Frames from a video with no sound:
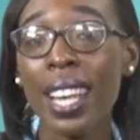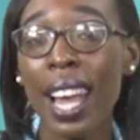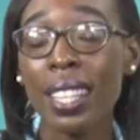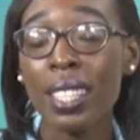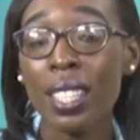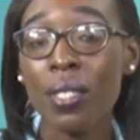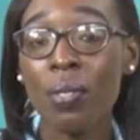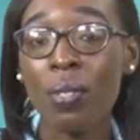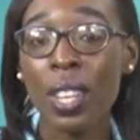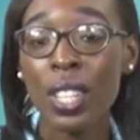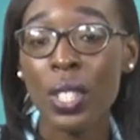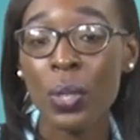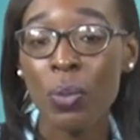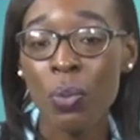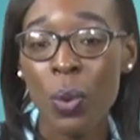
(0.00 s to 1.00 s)
Guyana
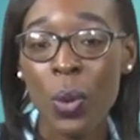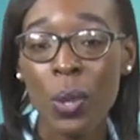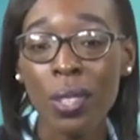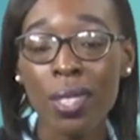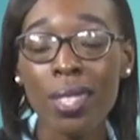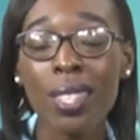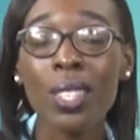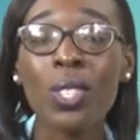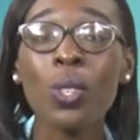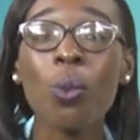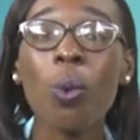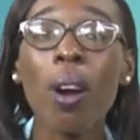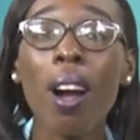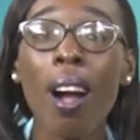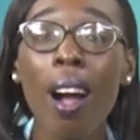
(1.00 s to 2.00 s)
Defense Force,
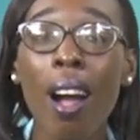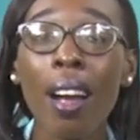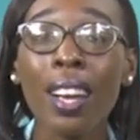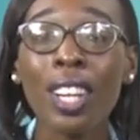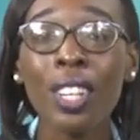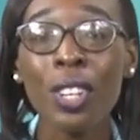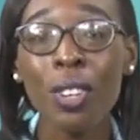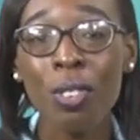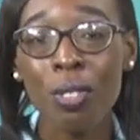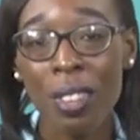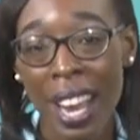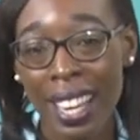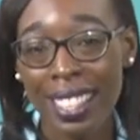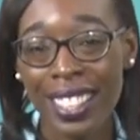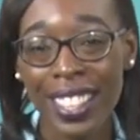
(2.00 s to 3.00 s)
you are
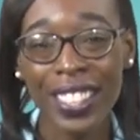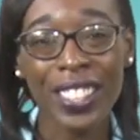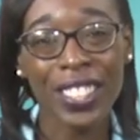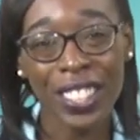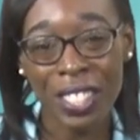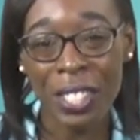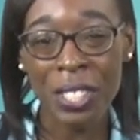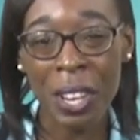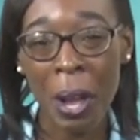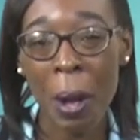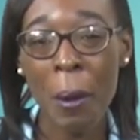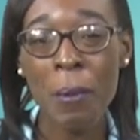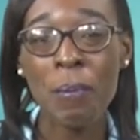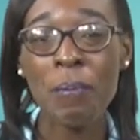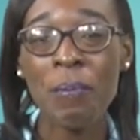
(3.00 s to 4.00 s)
correct. Good
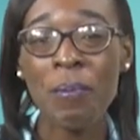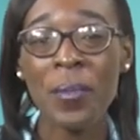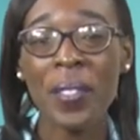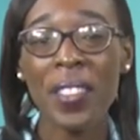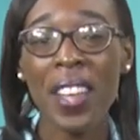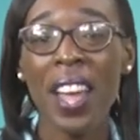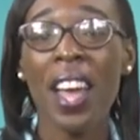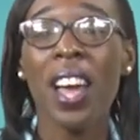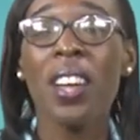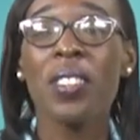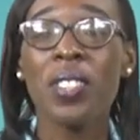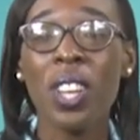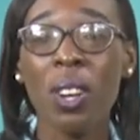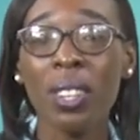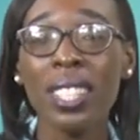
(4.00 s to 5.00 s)
job.
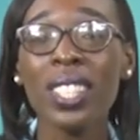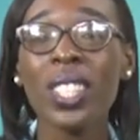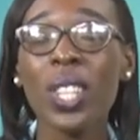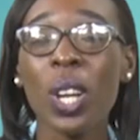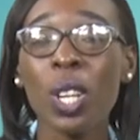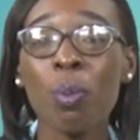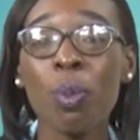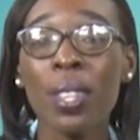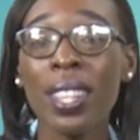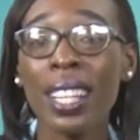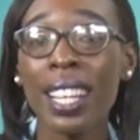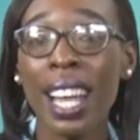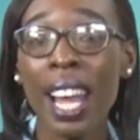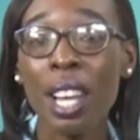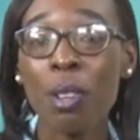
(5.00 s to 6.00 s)
Now let's talk about the
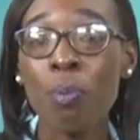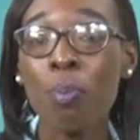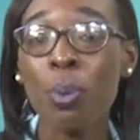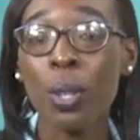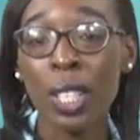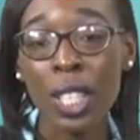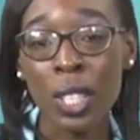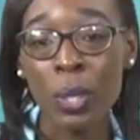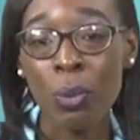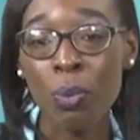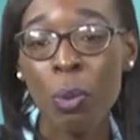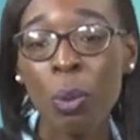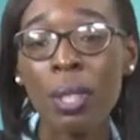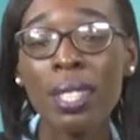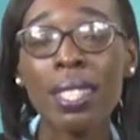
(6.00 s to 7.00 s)
Guyana Police
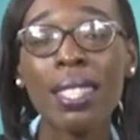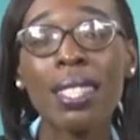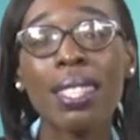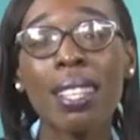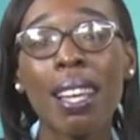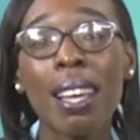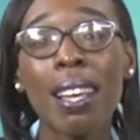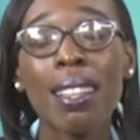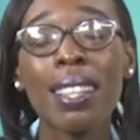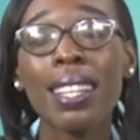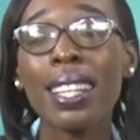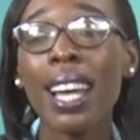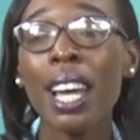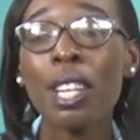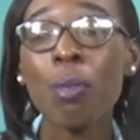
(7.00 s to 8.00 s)
Force. The
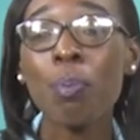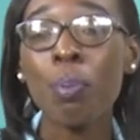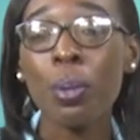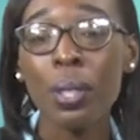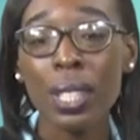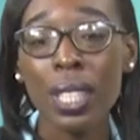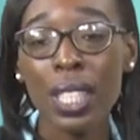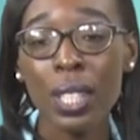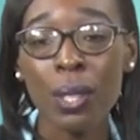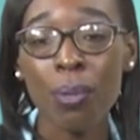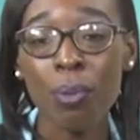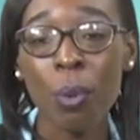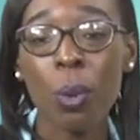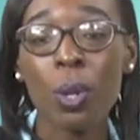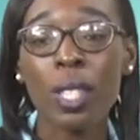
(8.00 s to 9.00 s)
Guyana Police
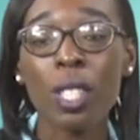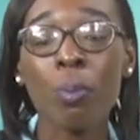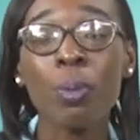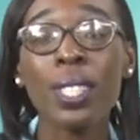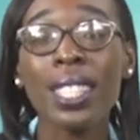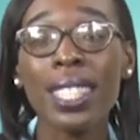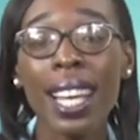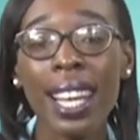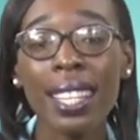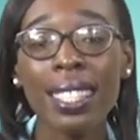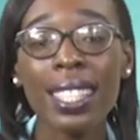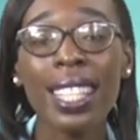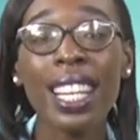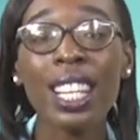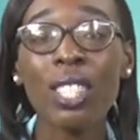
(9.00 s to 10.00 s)
Force protects
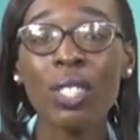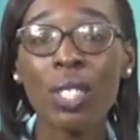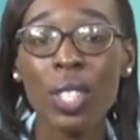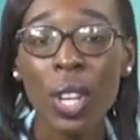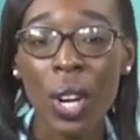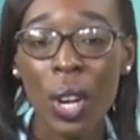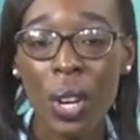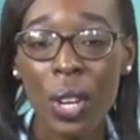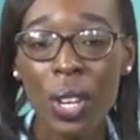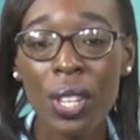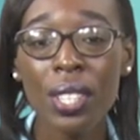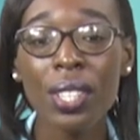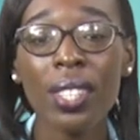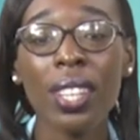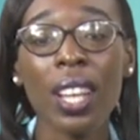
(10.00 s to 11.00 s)
the
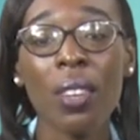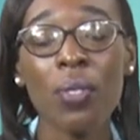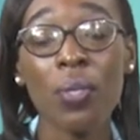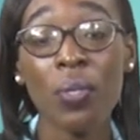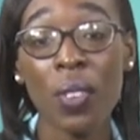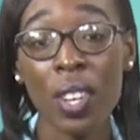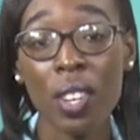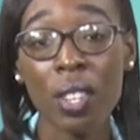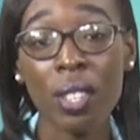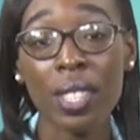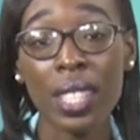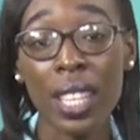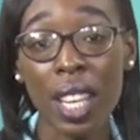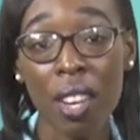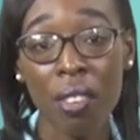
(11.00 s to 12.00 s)
internal
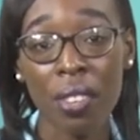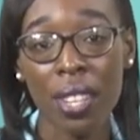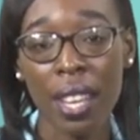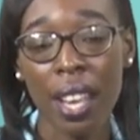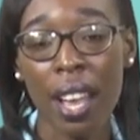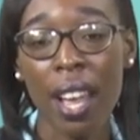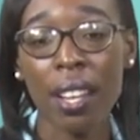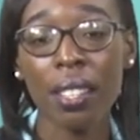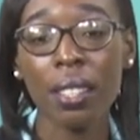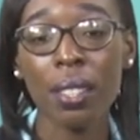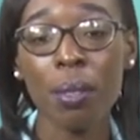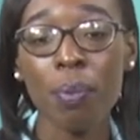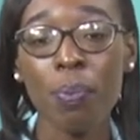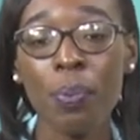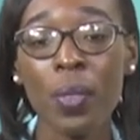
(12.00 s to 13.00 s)
affairs here in
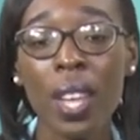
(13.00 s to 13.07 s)
Guyana.